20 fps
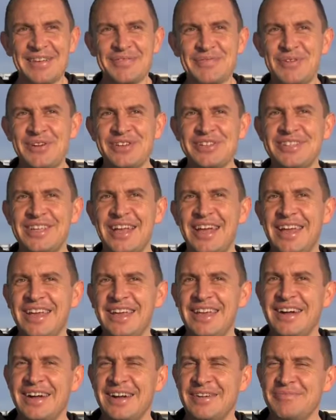it was
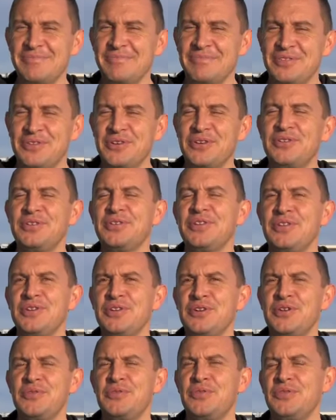a um, good
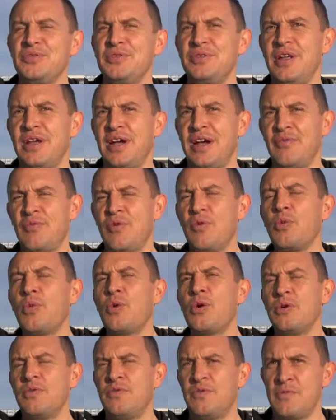good uh,
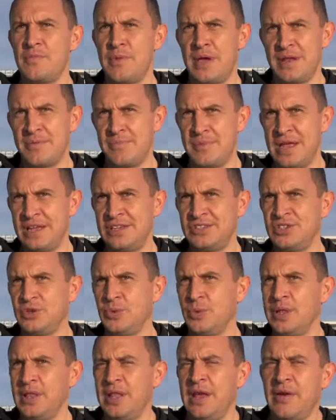reward for Madam Nash to
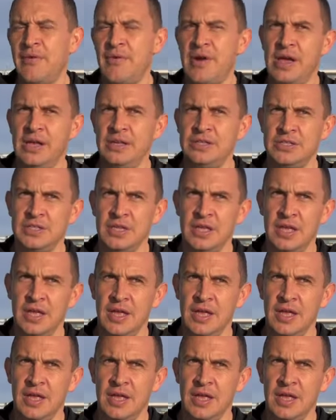win that race.